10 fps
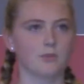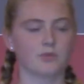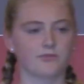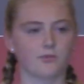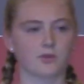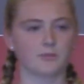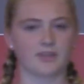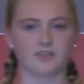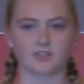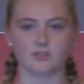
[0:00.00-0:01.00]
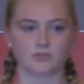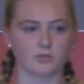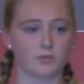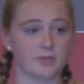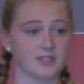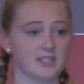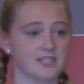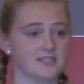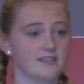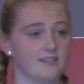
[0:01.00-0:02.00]
perform at the usual
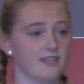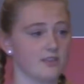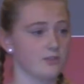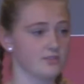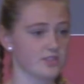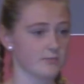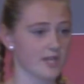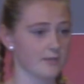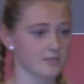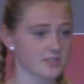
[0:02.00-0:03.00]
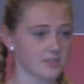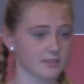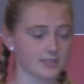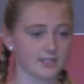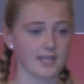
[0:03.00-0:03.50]
abilities that they used to be able to.